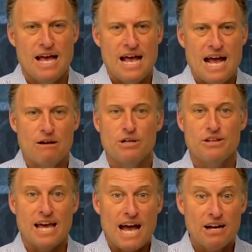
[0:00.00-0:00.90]
And really
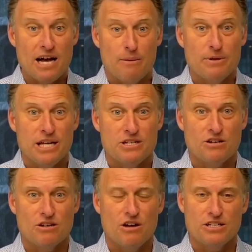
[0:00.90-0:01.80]
the outcome then is
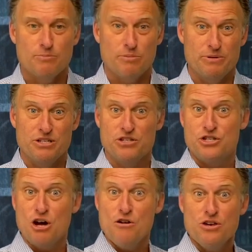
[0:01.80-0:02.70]
I'd like to
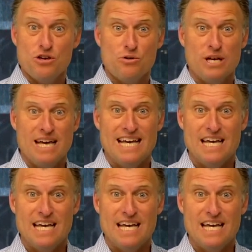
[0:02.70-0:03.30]
show you,